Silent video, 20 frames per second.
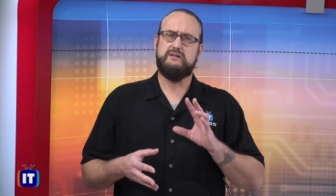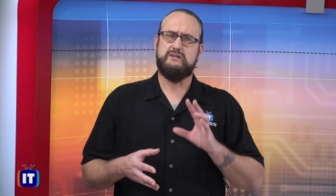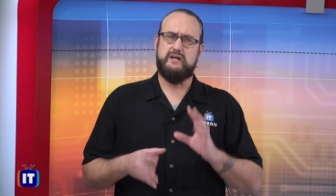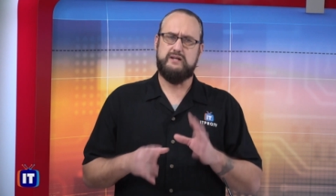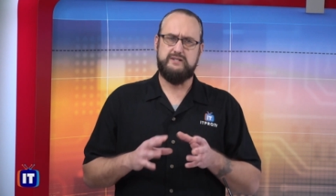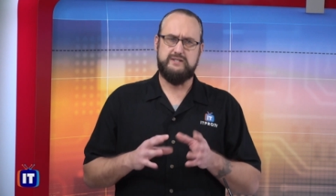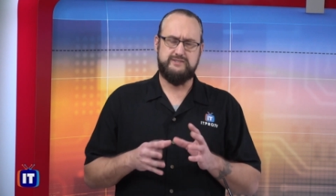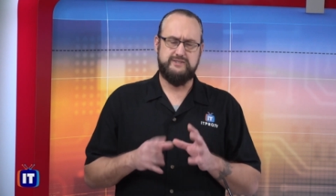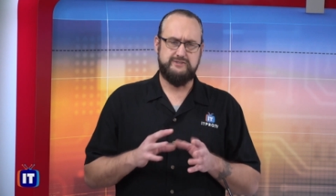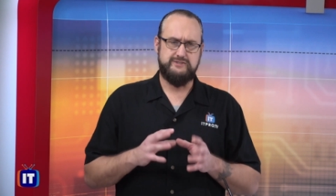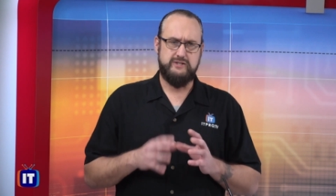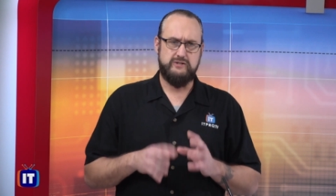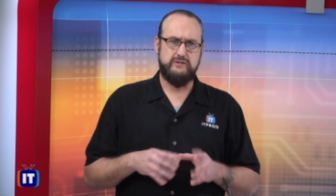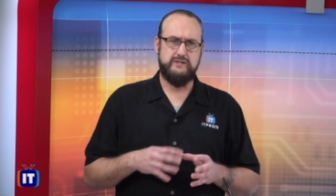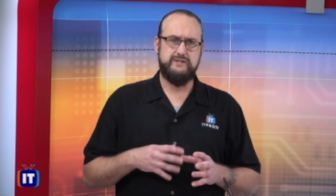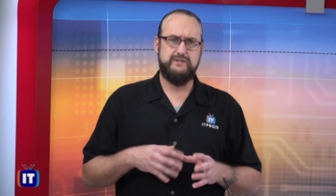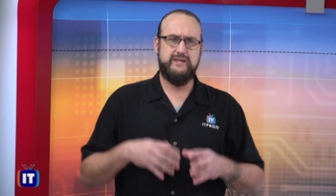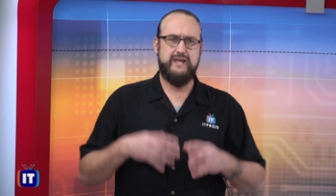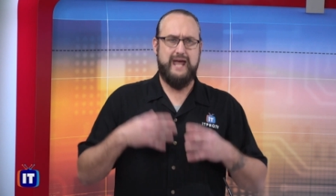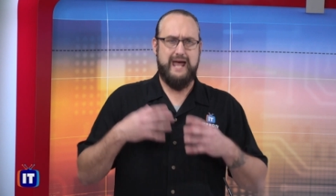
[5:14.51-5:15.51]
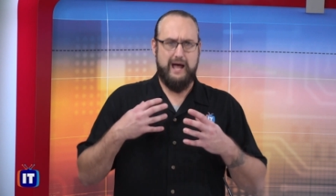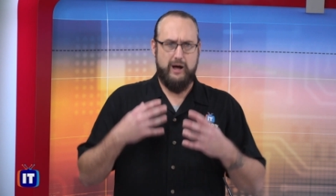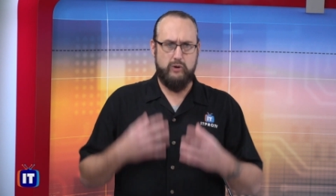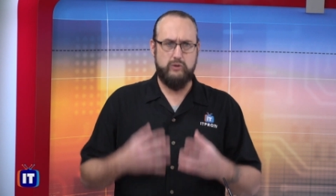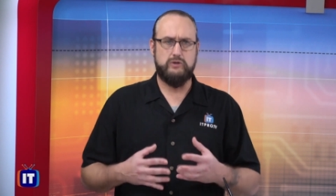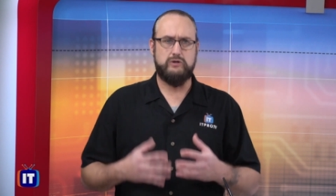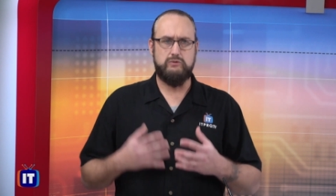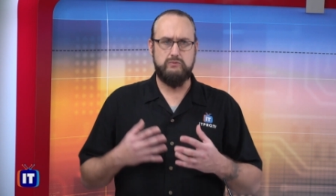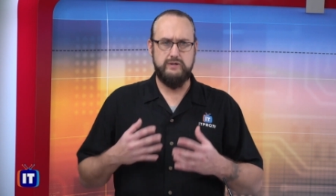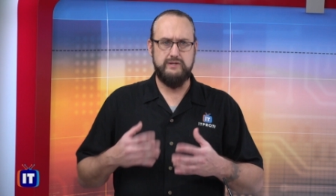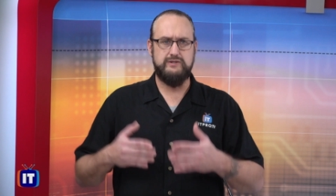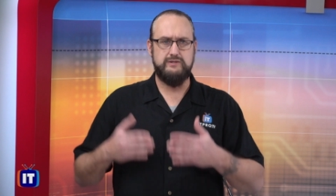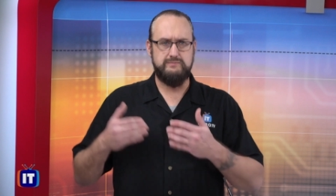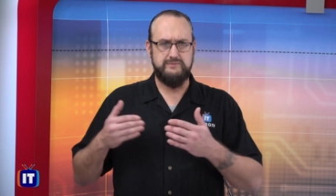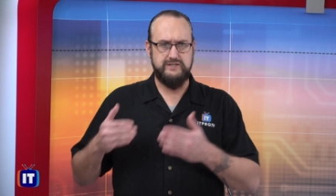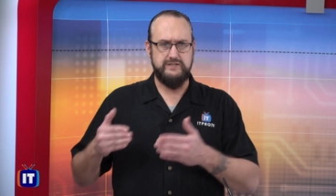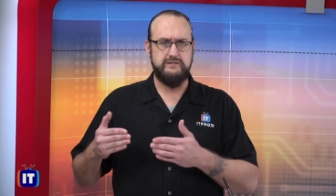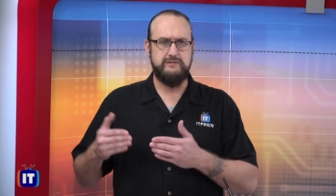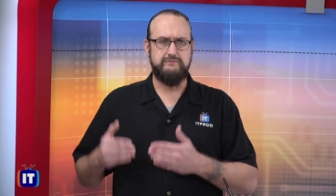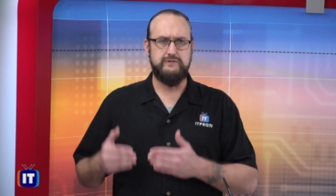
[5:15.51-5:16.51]
Not necessarily the
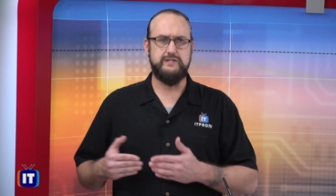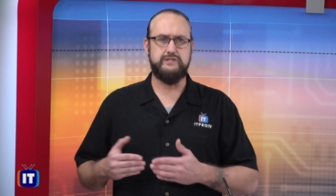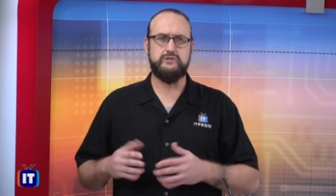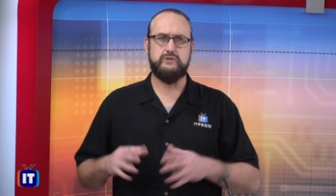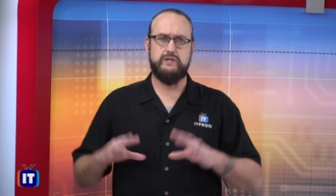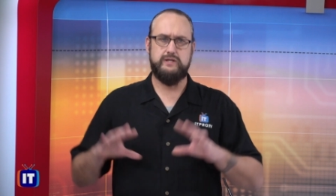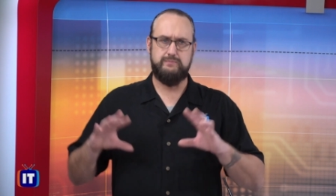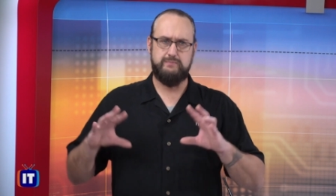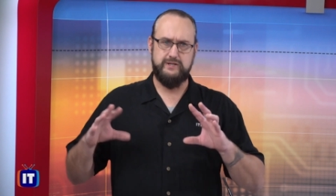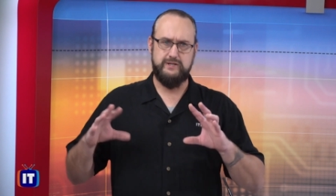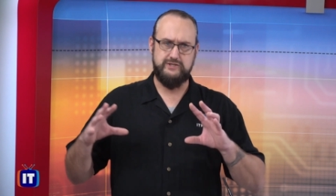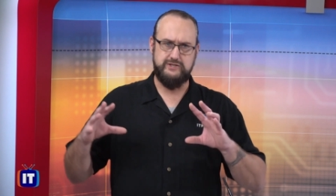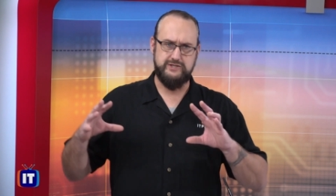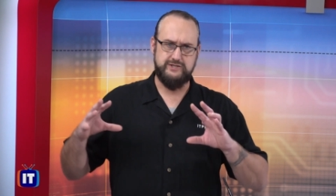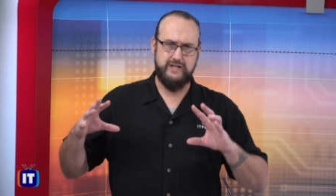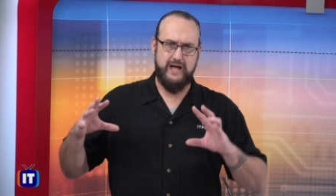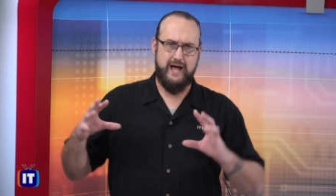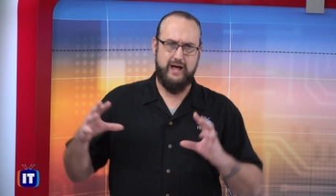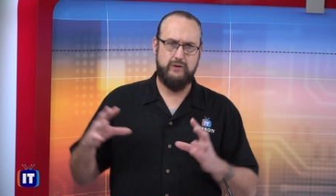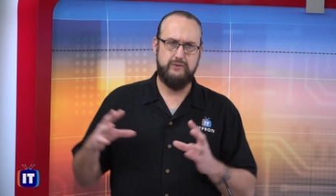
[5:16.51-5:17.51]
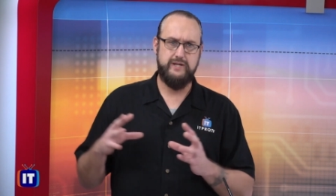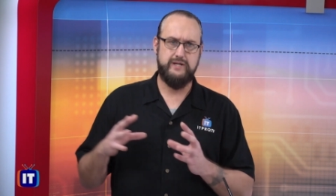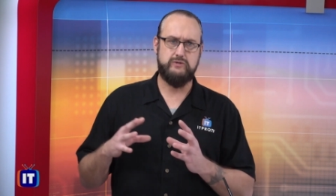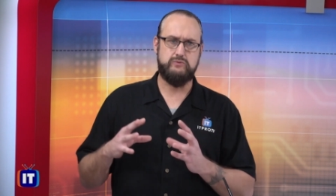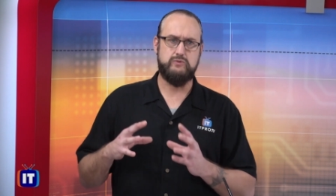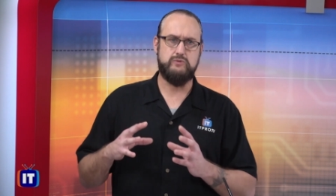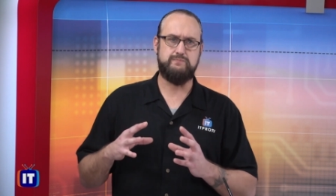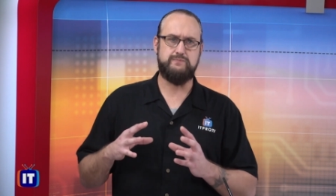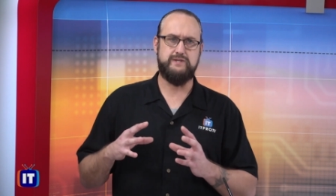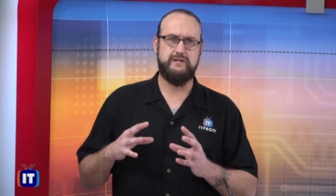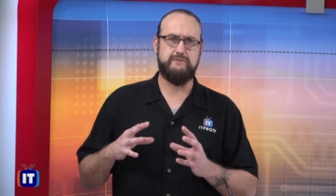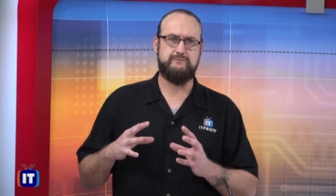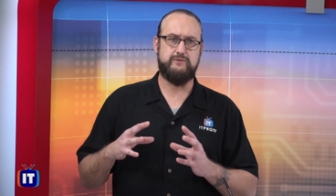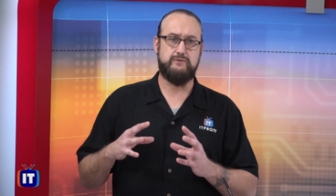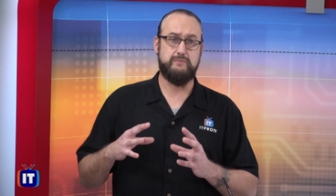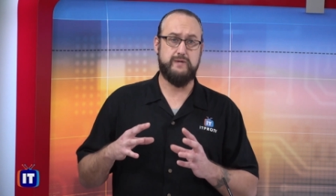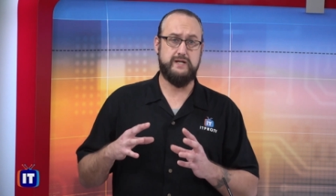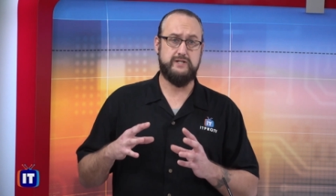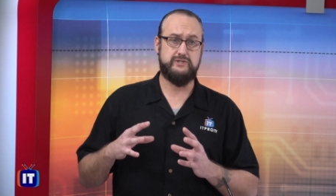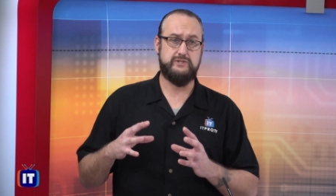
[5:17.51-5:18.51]
algorithms individually, but just how they group the
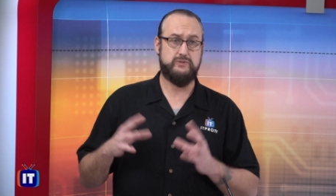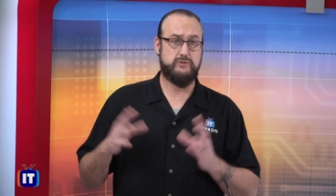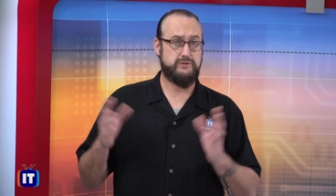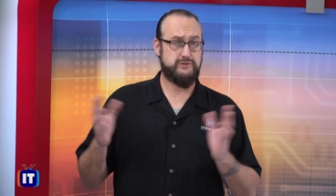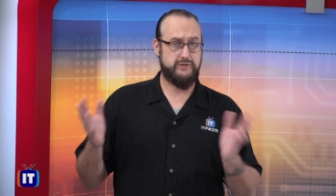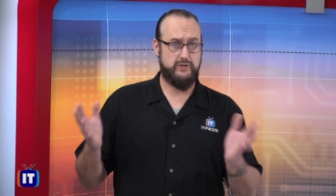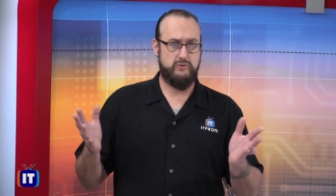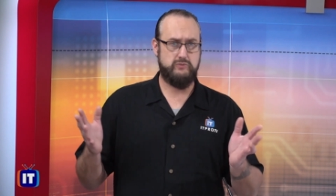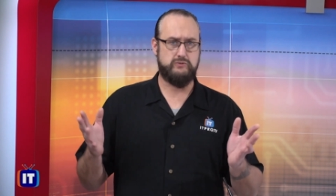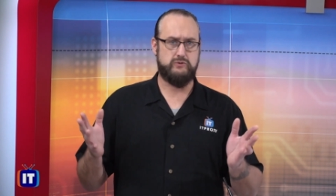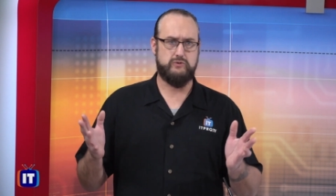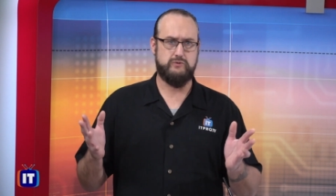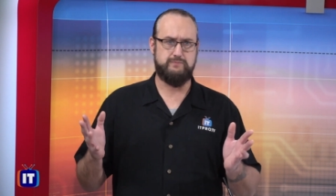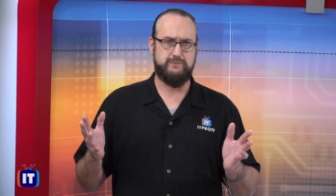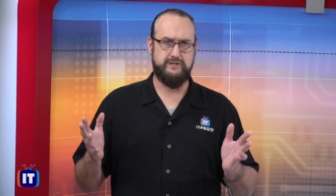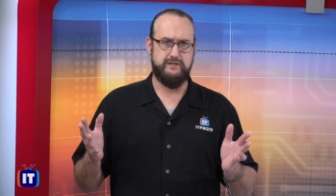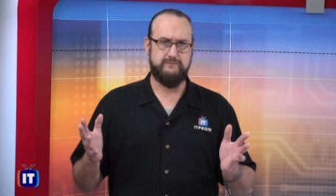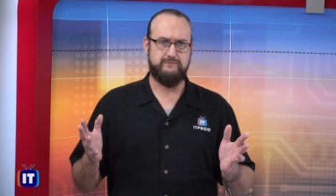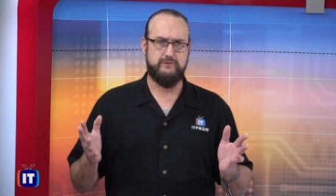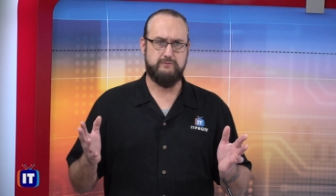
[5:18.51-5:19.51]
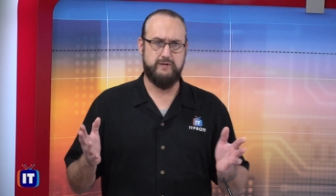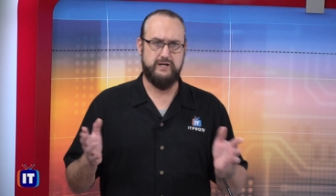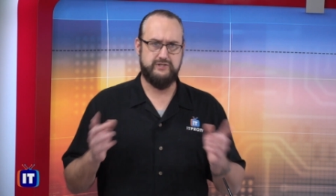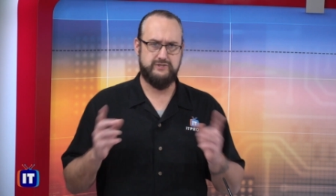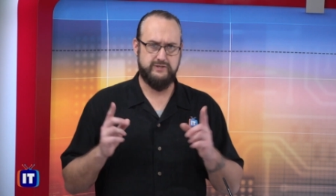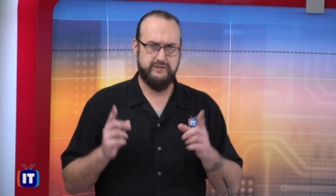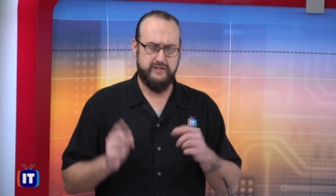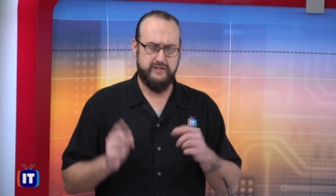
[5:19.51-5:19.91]
information or don't group the information